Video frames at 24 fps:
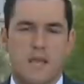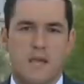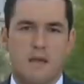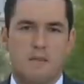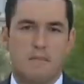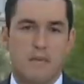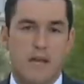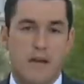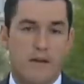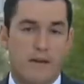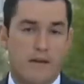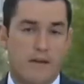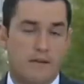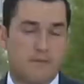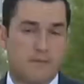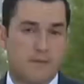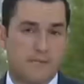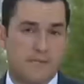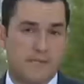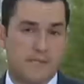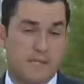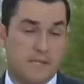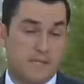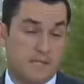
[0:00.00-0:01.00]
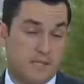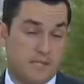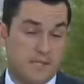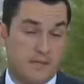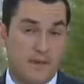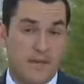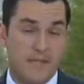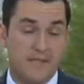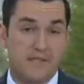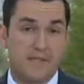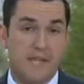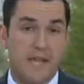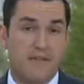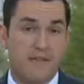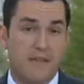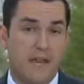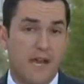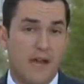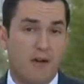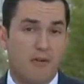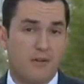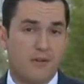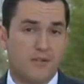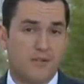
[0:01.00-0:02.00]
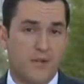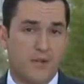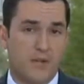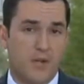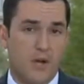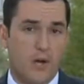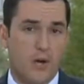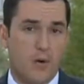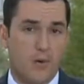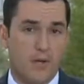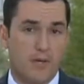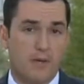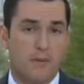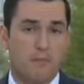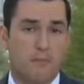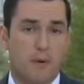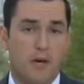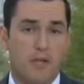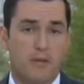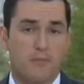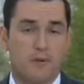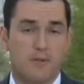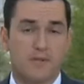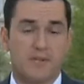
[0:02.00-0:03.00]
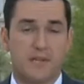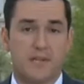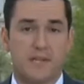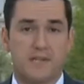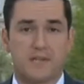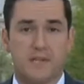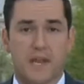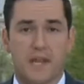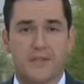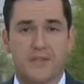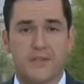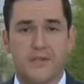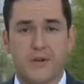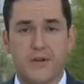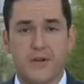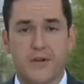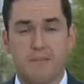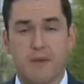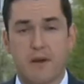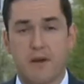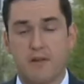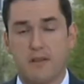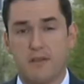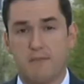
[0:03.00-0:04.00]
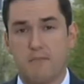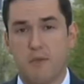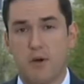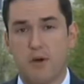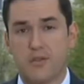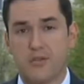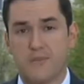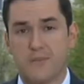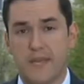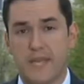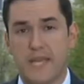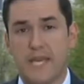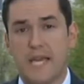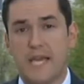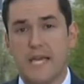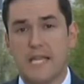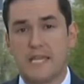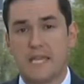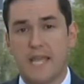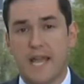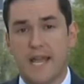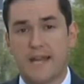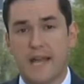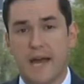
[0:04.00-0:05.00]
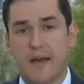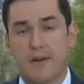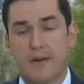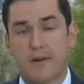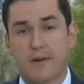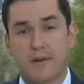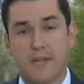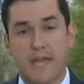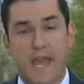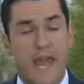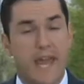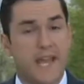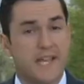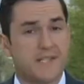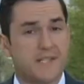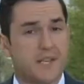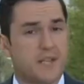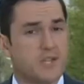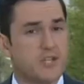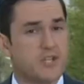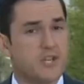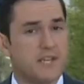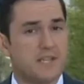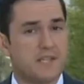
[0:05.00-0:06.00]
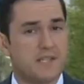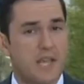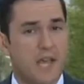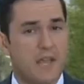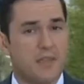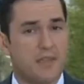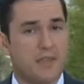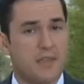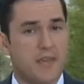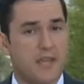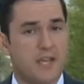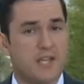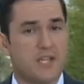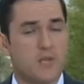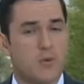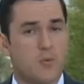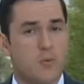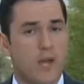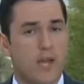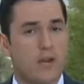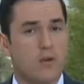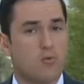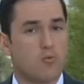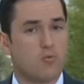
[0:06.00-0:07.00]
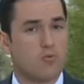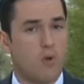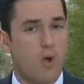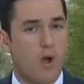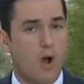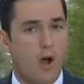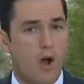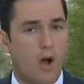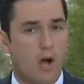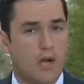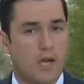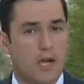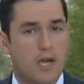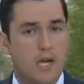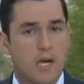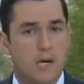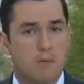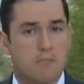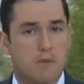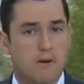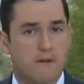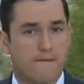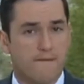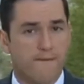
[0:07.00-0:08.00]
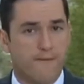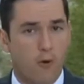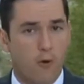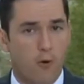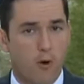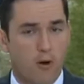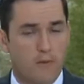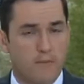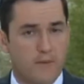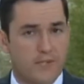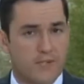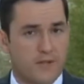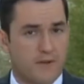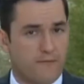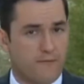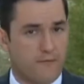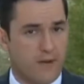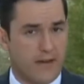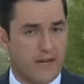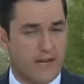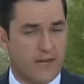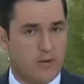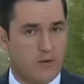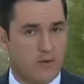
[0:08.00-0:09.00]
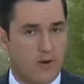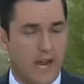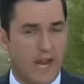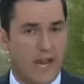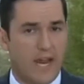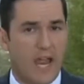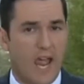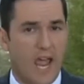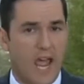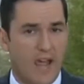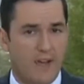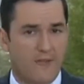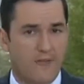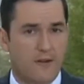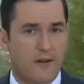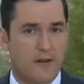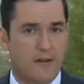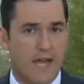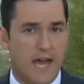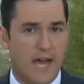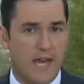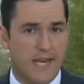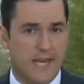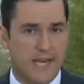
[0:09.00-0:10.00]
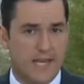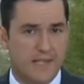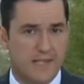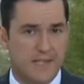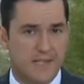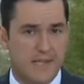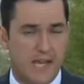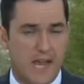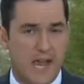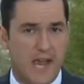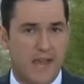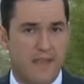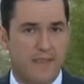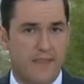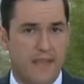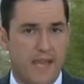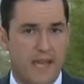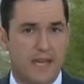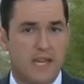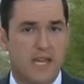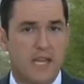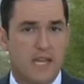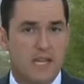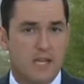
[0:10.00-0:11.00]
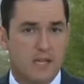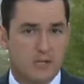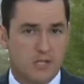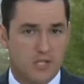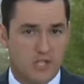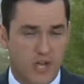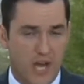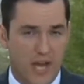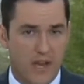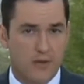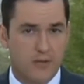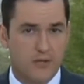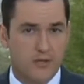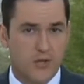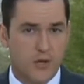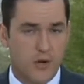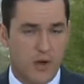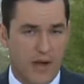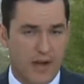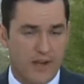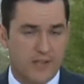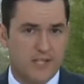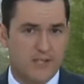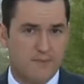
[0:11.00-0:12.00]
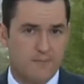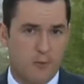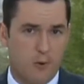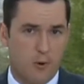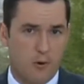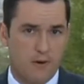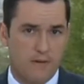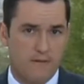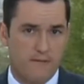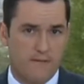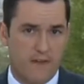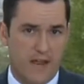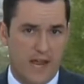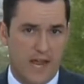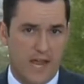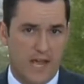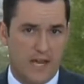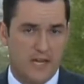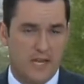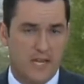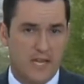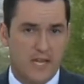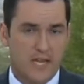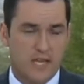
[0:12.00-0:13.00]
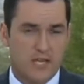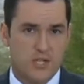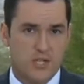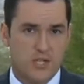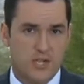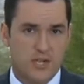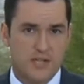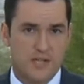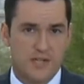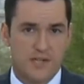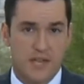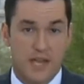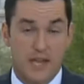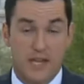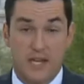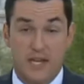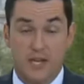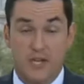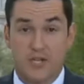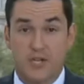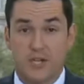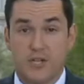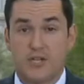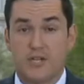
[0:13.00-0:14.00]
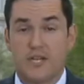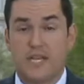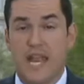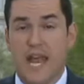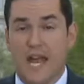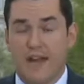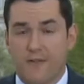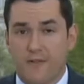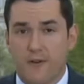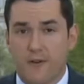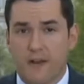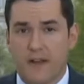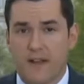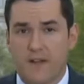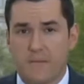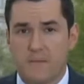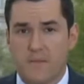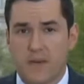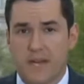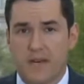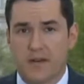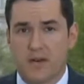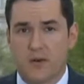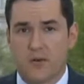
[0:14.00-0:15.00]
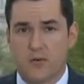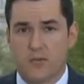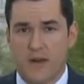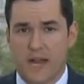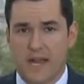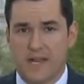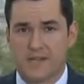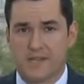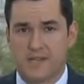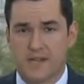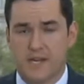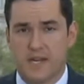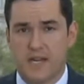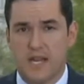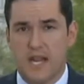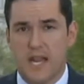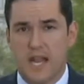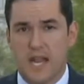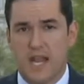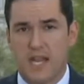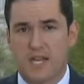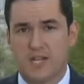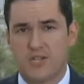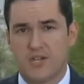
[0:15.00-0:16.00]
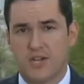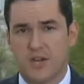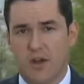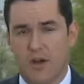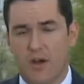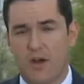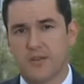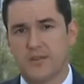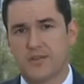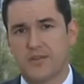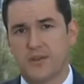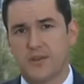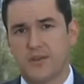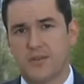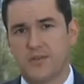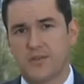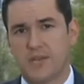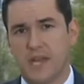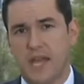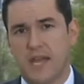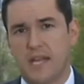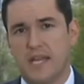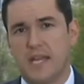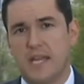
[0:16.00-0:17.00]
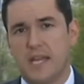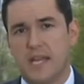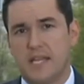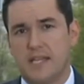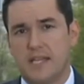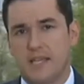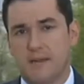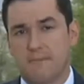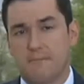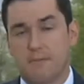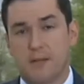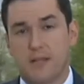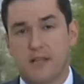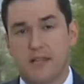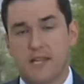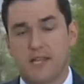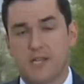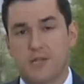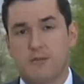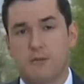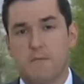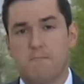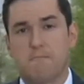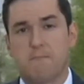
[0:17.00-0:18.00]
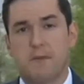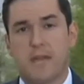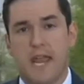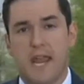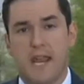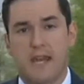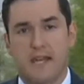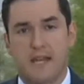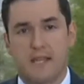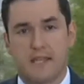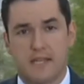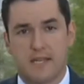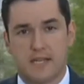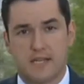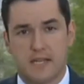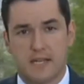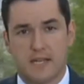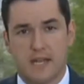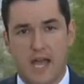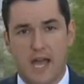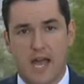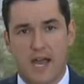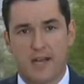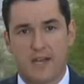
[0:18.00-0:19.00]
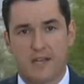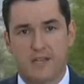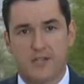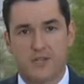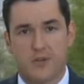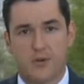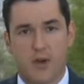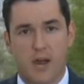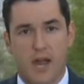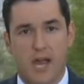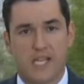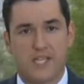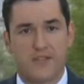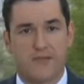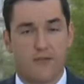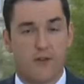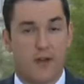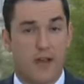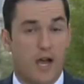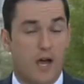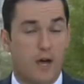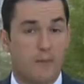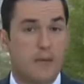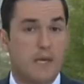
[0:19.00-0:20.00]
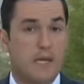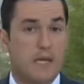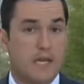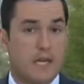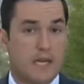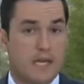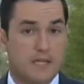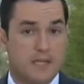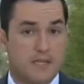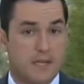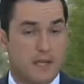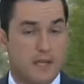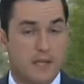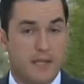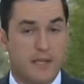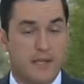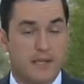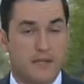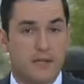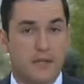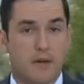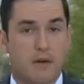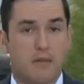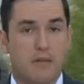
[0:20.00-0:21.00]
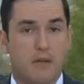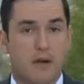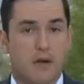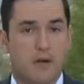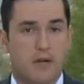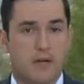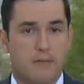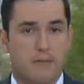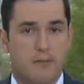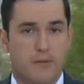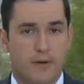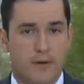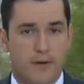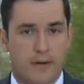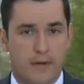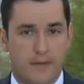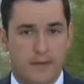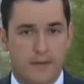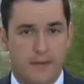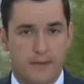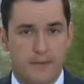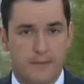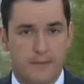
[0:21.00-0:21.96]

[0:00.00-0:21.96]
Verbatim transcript: Mary, it was just about seven hours ago when Baltimore City State's Attorney Marilyn Mosby laid out her case, and she said things went wrong before Mister Freddie Gray ever got inside that jail transport van. She said he should never have been arrested, and she also said that police repeatedly denied his cries for help until he could no longer breathe.